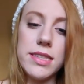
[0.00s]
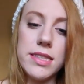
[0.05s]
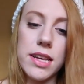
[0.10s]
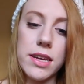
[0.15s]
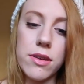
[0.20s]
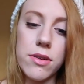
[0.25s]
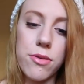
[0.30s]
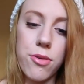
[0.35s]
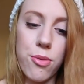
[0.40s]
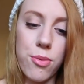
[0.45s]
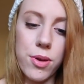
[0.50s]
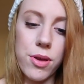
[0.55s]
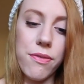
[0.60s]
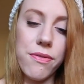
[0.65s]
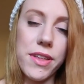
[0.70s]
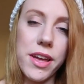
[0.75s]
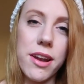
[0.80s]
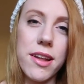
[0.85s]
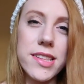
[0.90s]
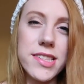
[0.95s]
is like real
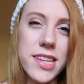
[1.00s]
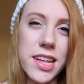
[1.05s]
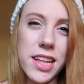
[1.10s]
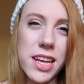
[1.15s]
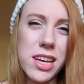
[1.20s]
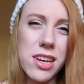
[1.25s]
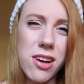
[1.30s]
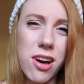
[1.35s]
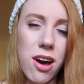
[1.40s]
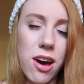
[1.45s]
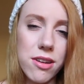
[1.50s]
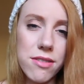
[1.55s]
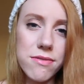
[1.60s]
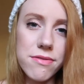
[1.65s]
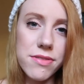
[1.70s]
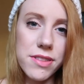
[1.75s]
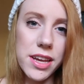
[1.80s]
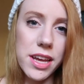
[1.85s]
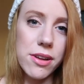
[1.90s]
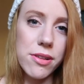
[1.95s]
flannel, it's not like cotton
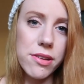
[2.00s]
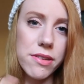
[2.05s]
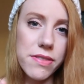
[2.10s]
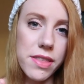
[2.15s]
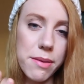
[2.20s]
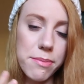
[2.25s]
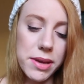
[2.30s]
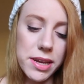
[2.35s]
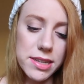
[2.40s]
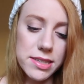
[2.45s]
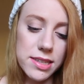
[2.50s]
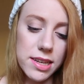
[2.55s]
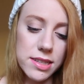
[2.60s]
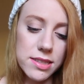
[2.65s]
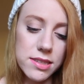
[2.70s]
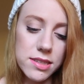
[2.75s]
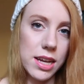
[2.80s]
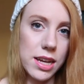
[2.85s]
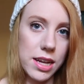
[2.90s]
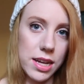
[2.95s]
flannel, if that makes
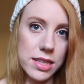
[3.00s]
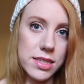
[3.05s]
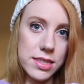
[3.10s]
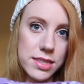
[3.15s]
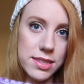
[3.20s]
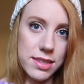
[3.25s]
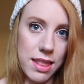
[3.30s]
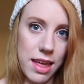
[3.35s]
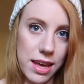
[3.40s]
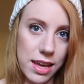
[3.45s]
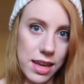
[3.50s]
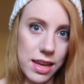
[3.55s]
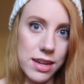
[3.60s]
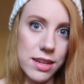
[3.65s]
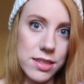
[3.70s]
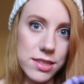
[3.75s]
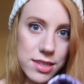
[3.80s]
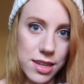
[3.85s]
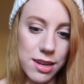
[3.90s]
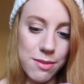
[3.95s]
sense. It's thick and
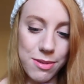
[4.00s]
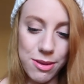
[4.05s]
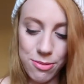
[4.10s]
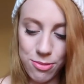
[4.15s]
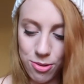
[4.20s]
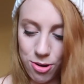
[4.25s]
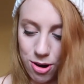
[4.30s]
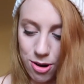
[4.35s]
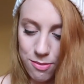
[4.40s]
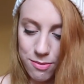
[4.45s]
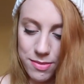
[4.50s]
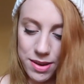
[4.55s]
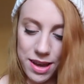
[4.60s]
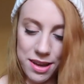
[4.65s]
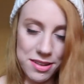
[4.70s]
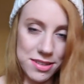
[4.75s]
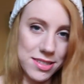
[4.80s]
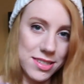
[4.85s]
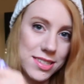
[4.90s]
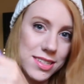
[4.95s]
it's gonna be warm
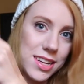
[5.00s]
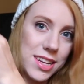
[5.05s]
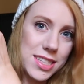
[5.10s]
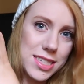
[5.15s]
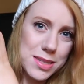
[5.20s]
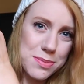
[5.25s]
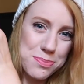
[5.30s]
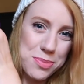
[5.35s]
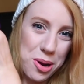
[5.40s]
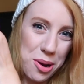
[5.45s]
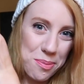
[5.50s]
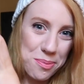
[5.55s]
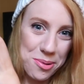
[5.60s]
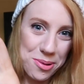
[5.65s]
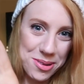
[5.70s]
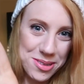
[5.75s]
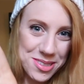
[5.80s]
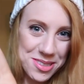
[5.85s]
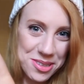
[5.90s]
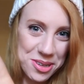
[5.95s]
and it's
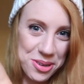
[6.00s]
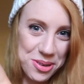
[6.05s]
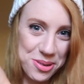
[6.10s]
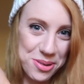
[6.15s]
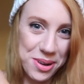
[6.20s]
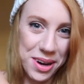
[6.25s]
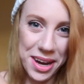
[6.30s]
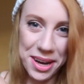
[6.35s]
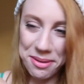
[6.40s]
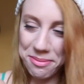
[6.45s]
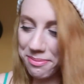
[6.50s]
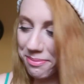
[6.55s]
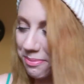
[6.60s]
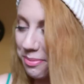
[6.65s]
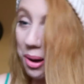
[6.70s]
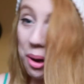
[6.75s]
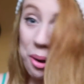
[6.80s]
purple, so I'm